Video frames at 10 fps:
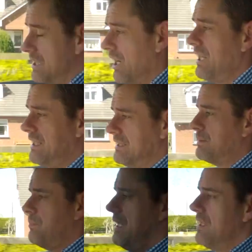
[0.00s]

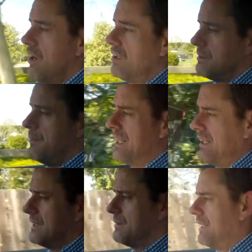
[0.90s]
9-speed
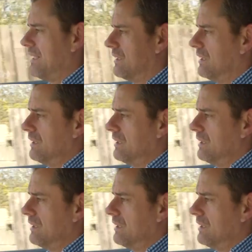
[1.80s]
automatic as well.